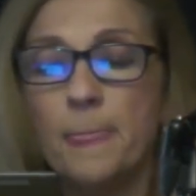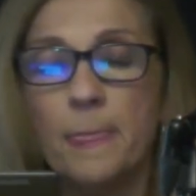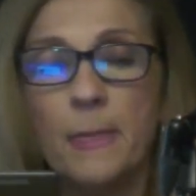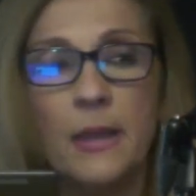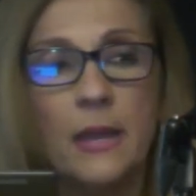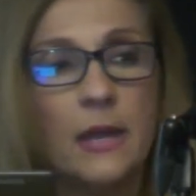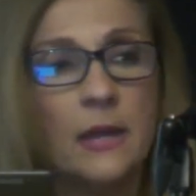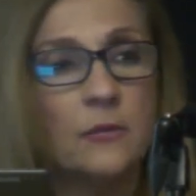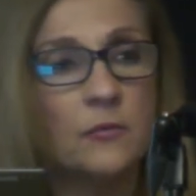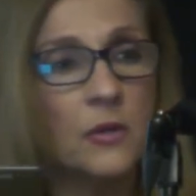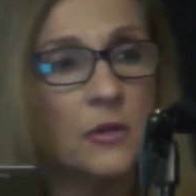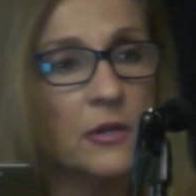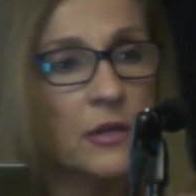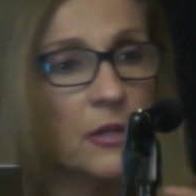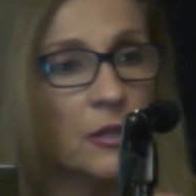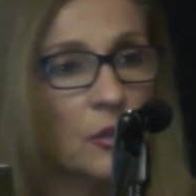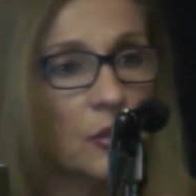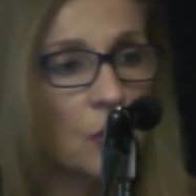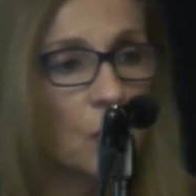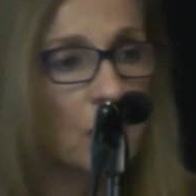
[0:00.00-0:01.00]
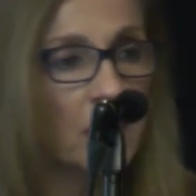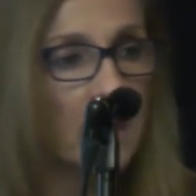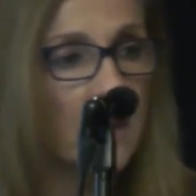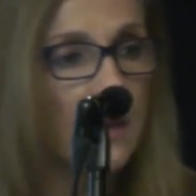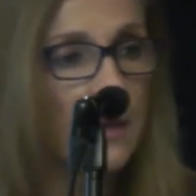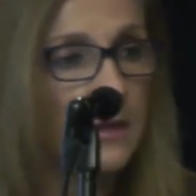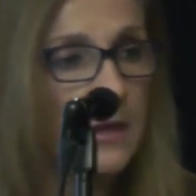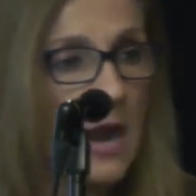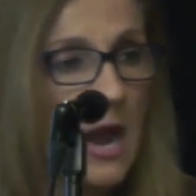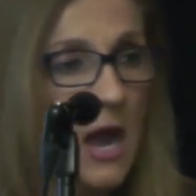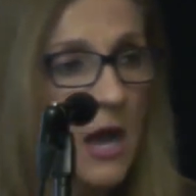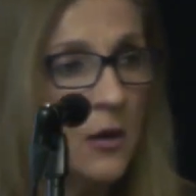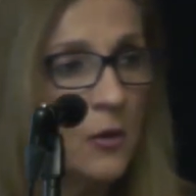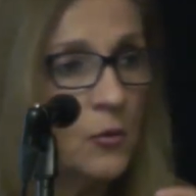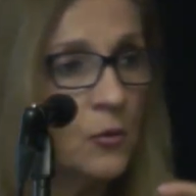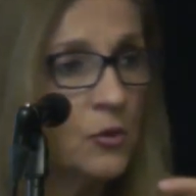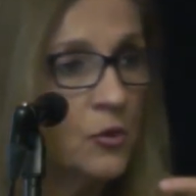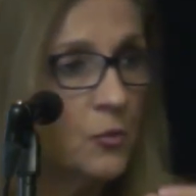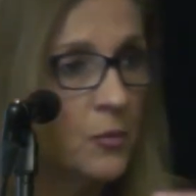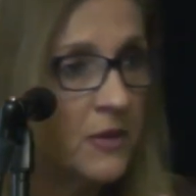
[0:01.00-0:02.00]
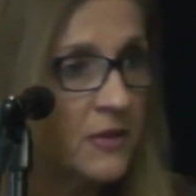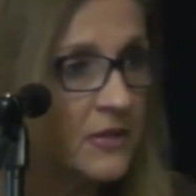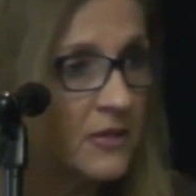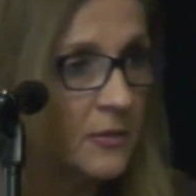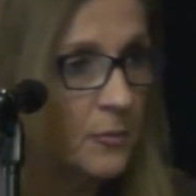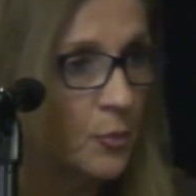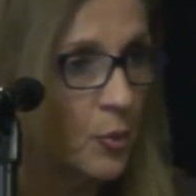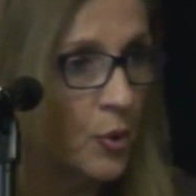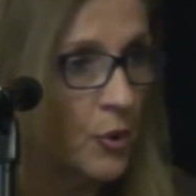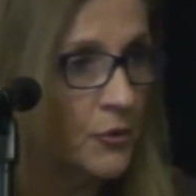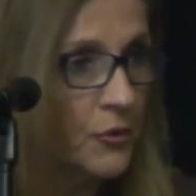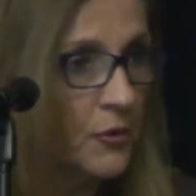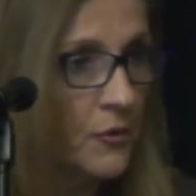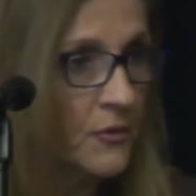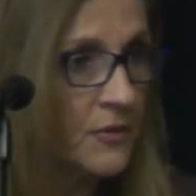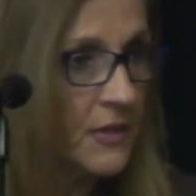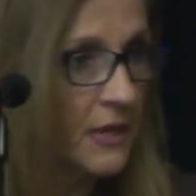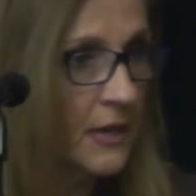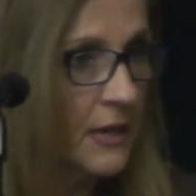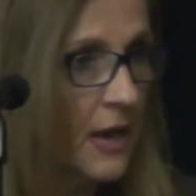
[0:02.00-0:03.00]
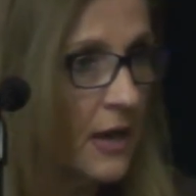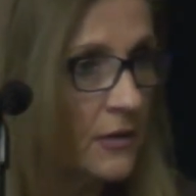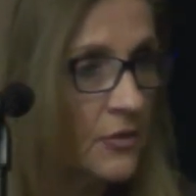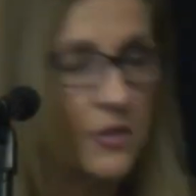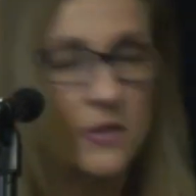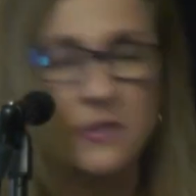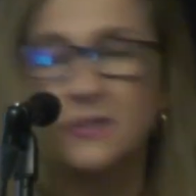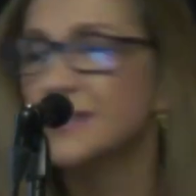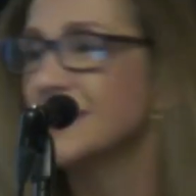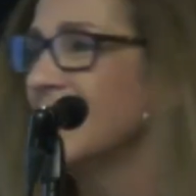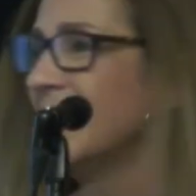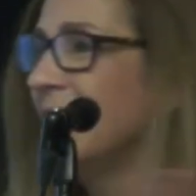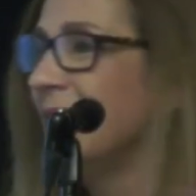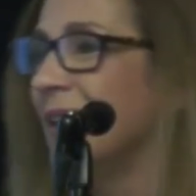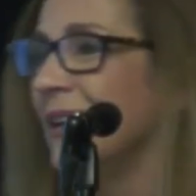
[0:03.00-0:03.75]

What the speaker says: really looking at how do we support those connections.